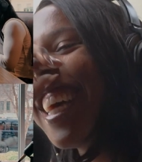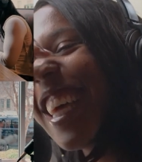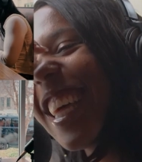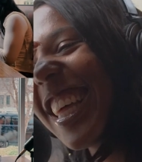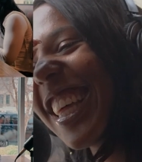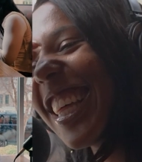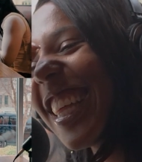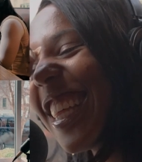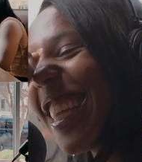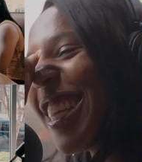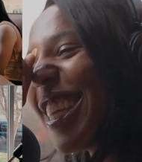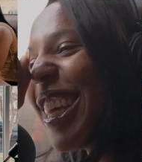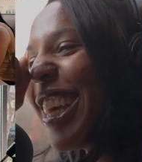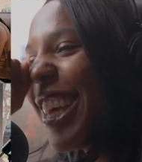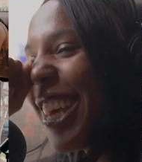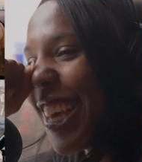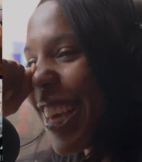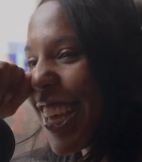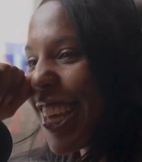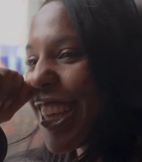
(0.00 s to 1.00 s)
So you were
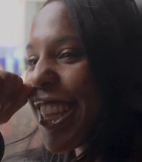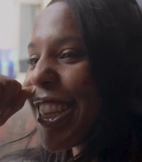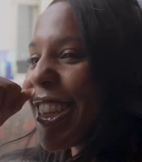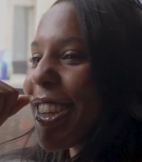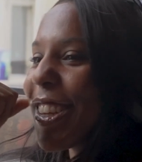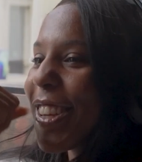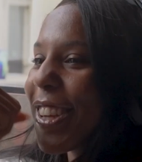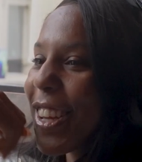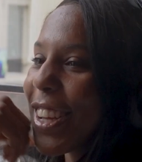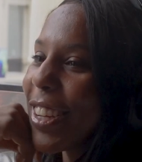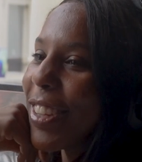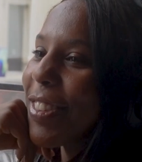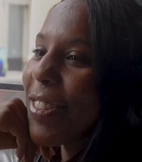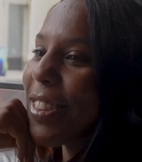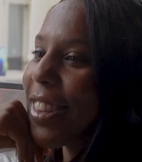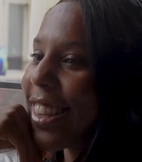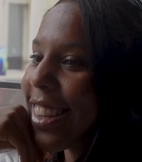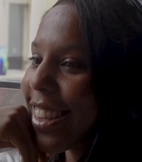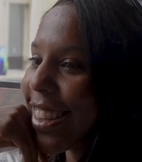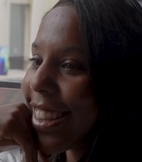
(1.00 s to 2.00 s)
MVP. What
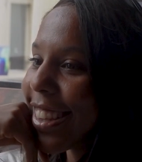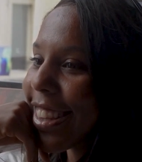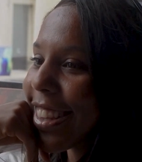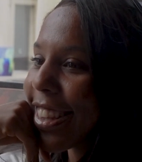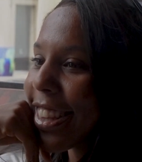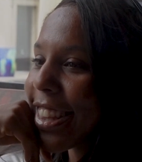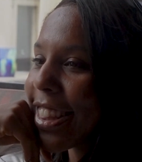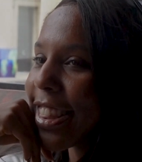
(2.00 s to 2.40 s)
year was this?